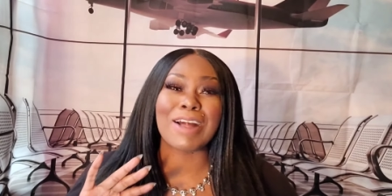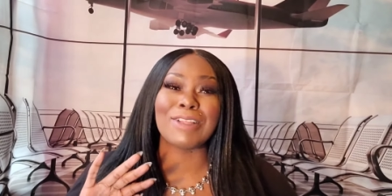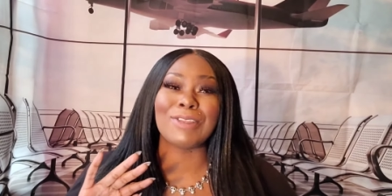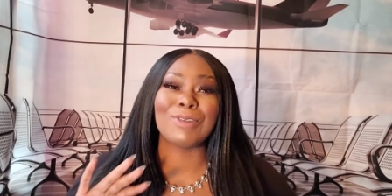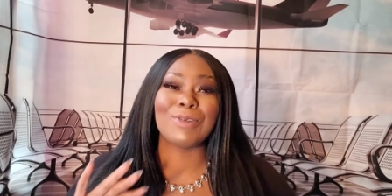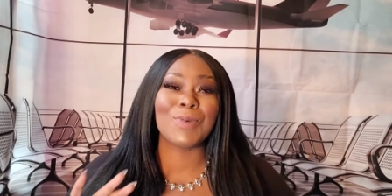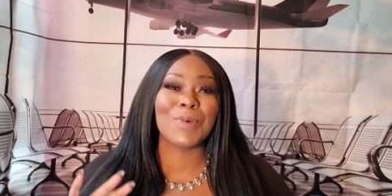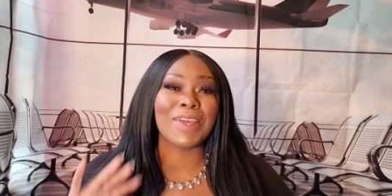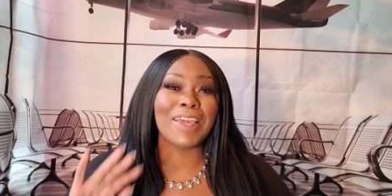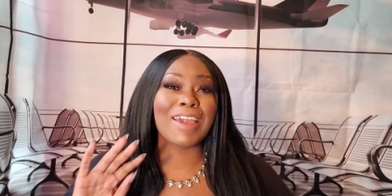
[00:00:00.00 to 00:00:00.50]
I
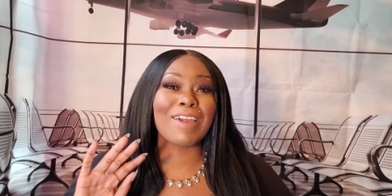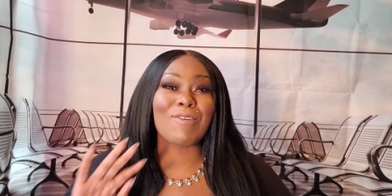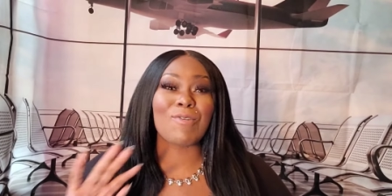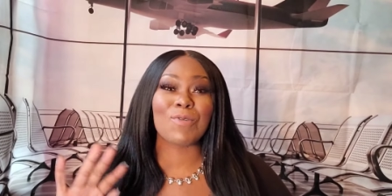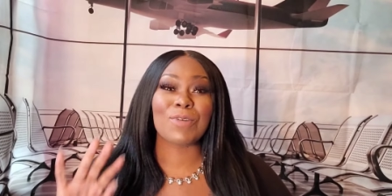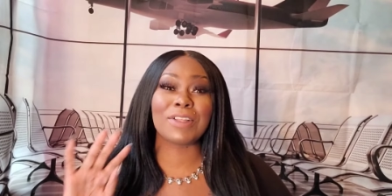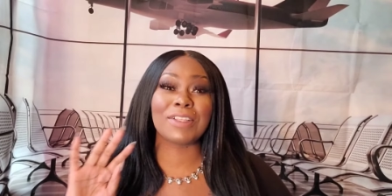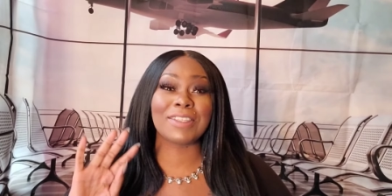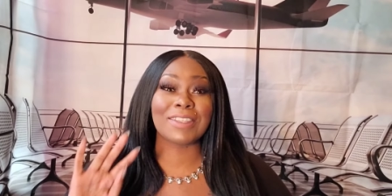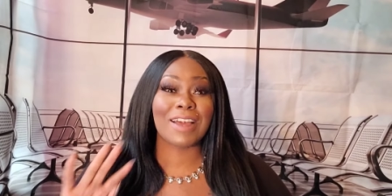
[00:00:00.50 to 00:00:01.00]
do it
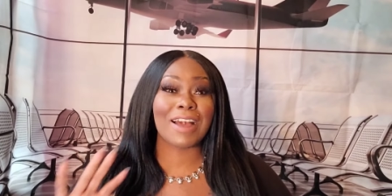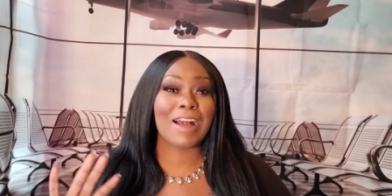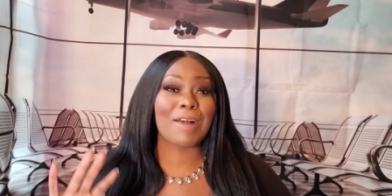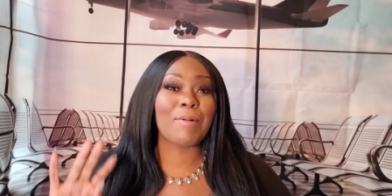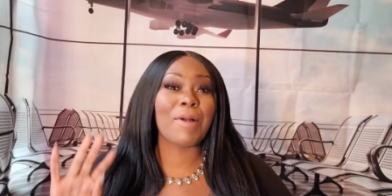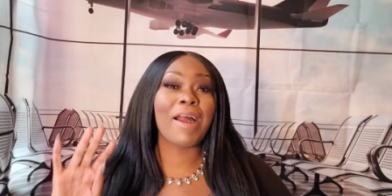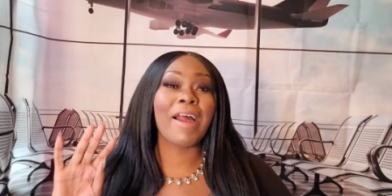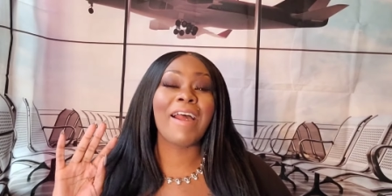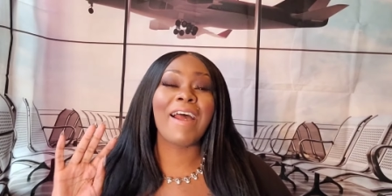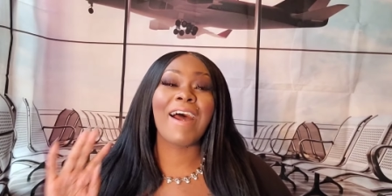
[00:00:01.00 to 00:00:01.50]
every
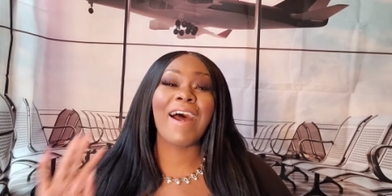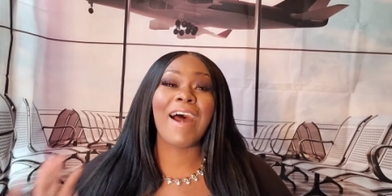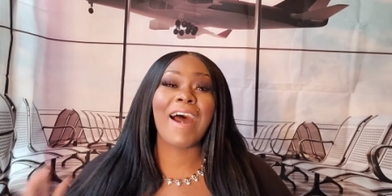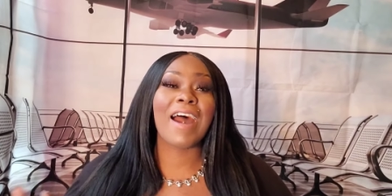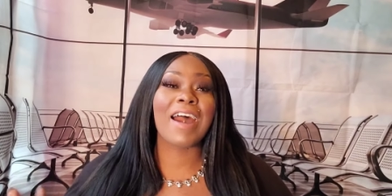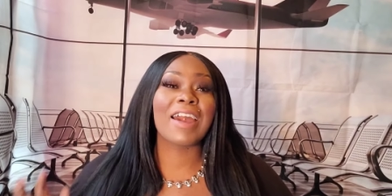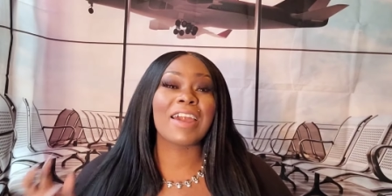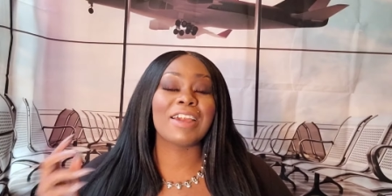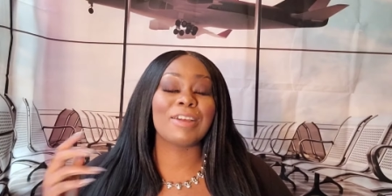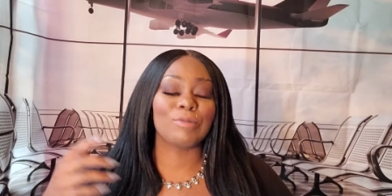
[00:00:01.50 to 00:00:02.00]
time.
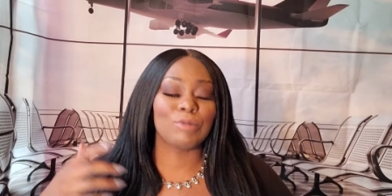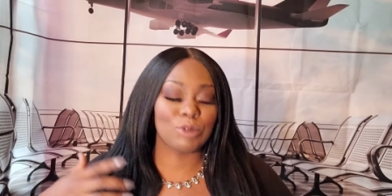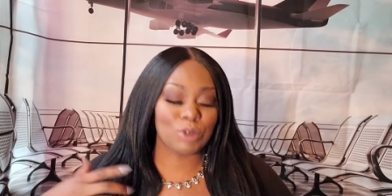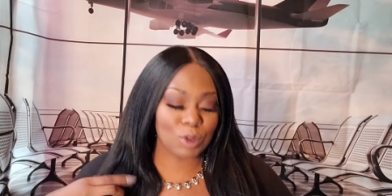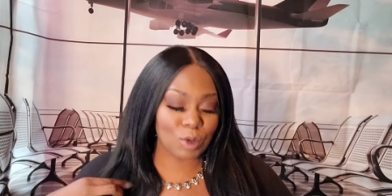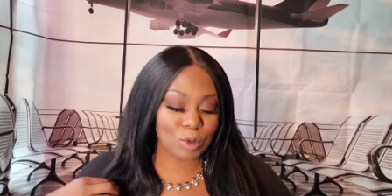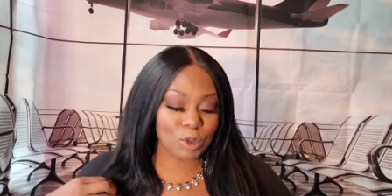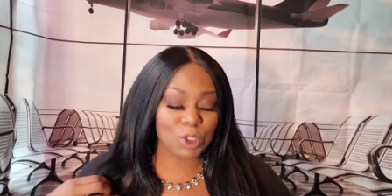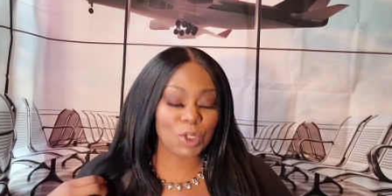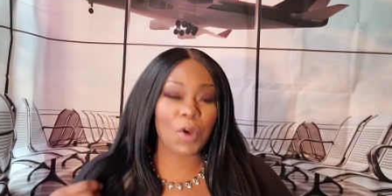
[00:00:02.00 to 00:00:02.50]
I am
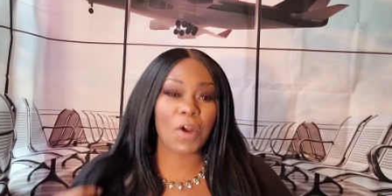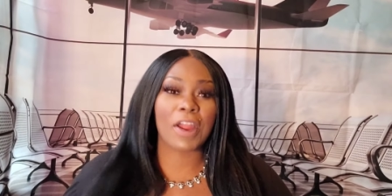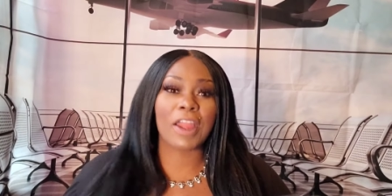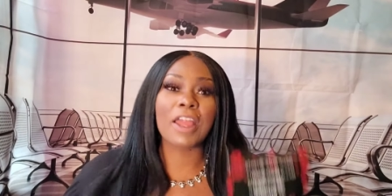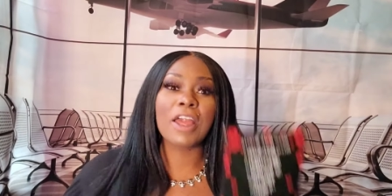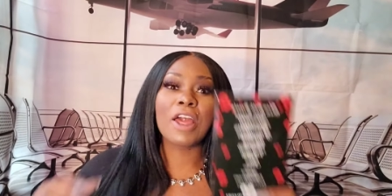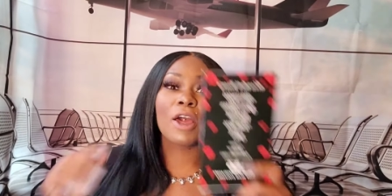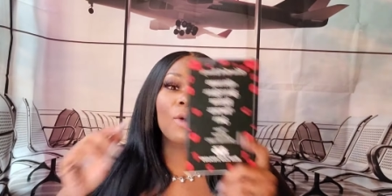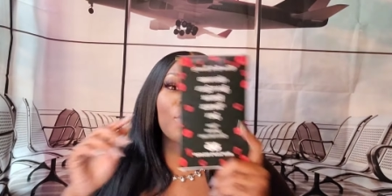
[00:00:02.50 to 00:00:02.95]
so sorry.